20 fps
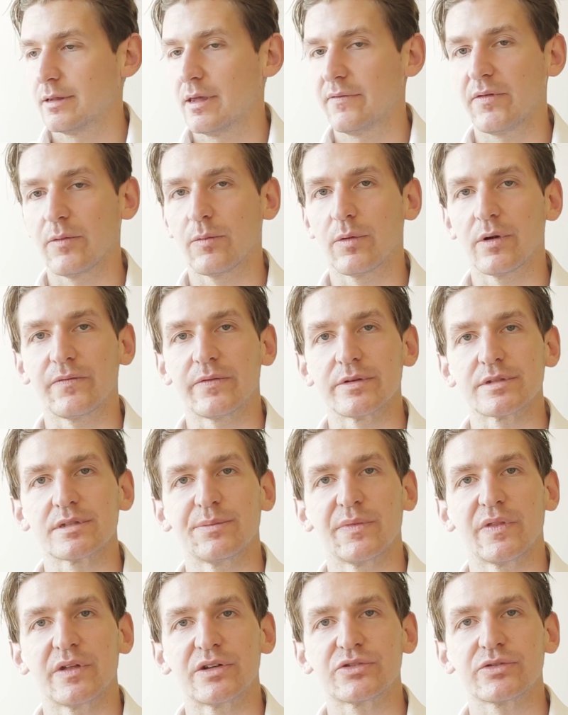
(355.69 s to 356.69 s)
if it weren't for
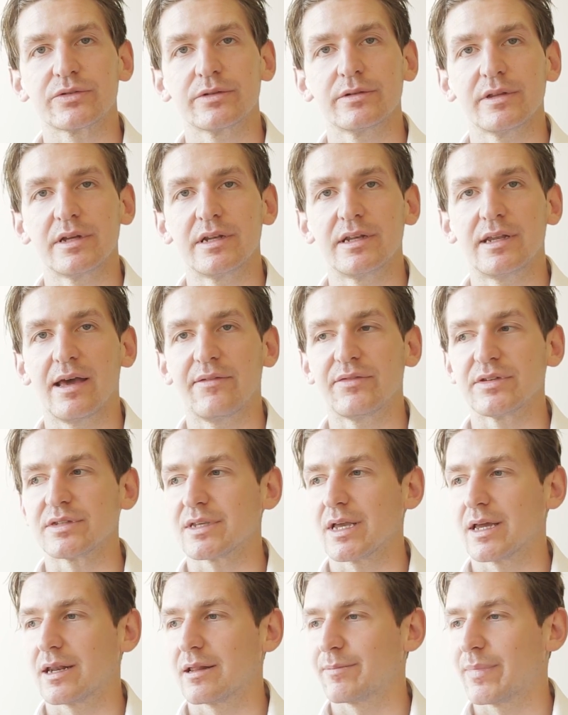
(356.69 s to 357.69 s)
some of the truly
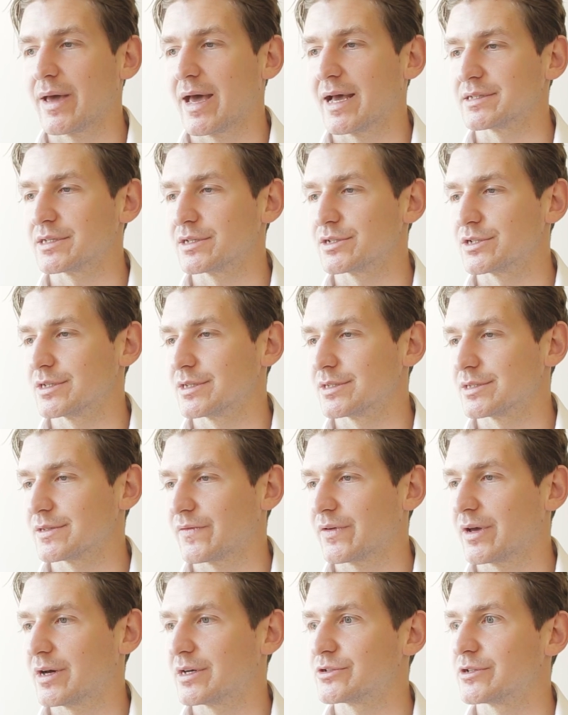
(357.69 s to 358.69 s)
devastating passages
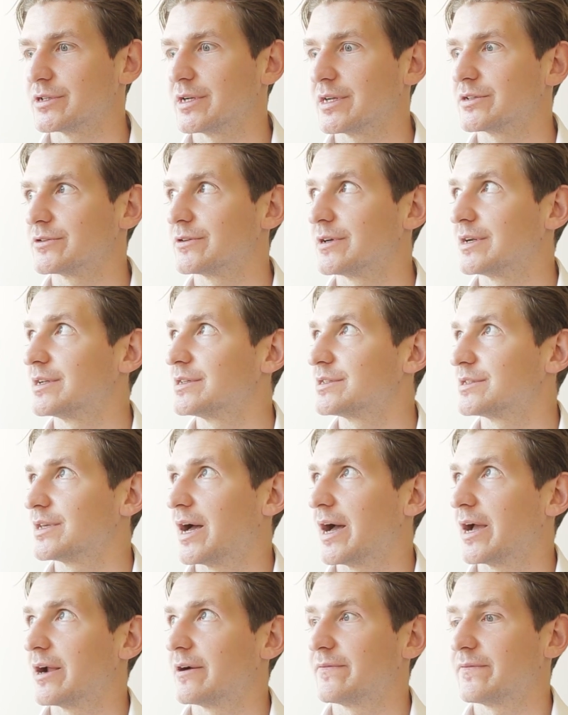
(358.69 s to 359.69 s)
of contradictory
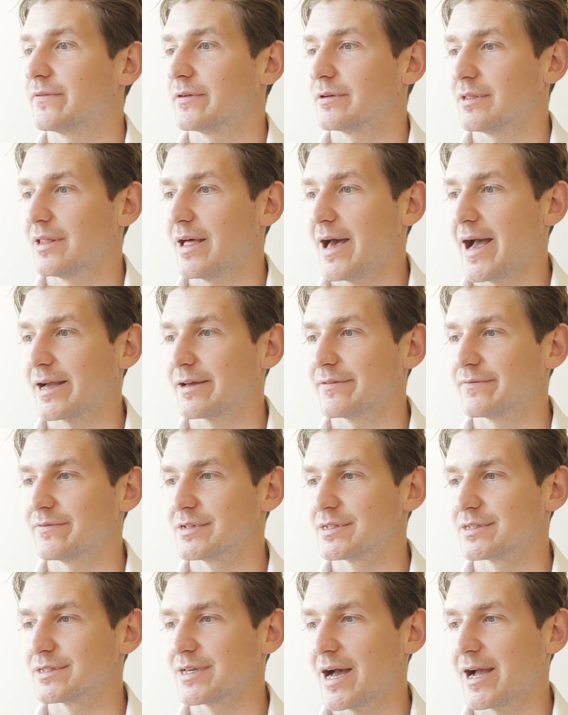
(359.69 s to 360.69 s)
desire for lack of
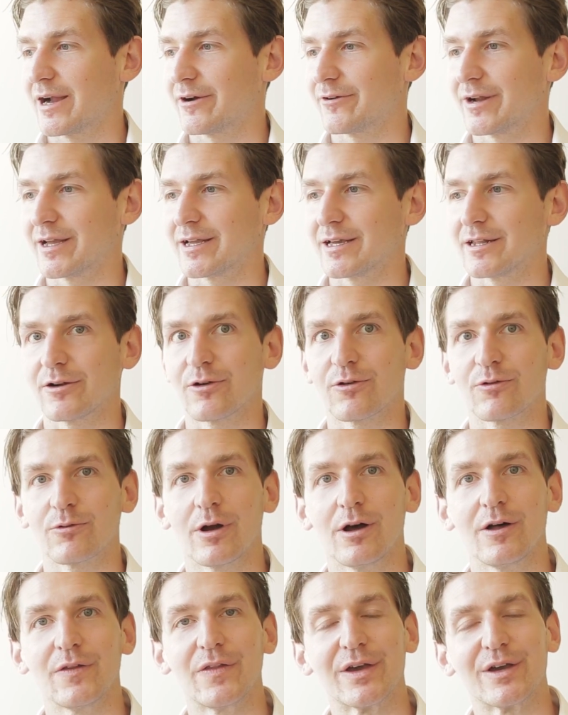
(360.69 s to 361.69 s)
desiring and
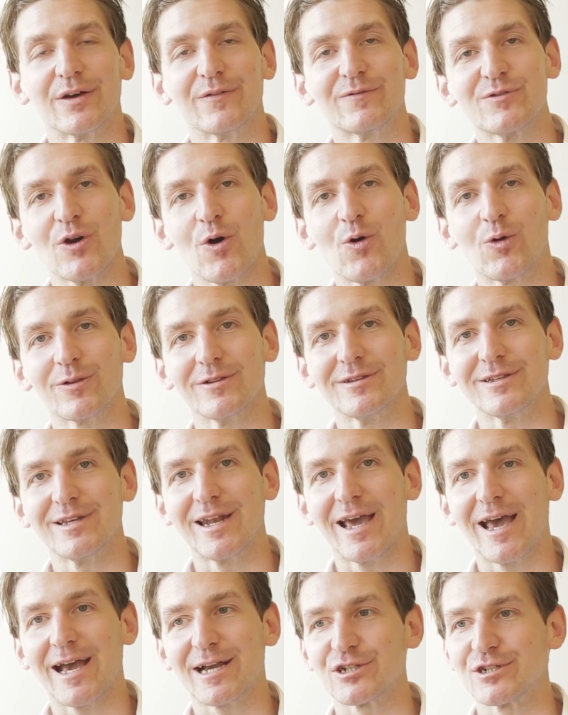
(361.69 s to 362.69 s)
heralding of total
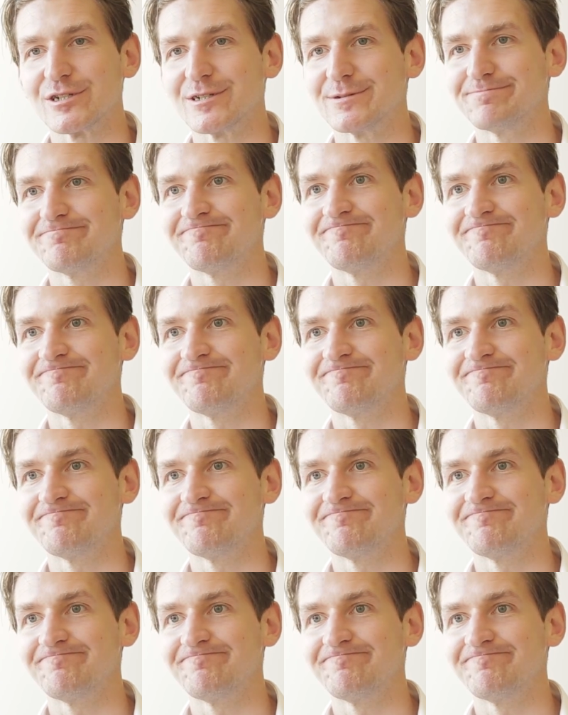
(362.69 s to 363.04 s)
inaction.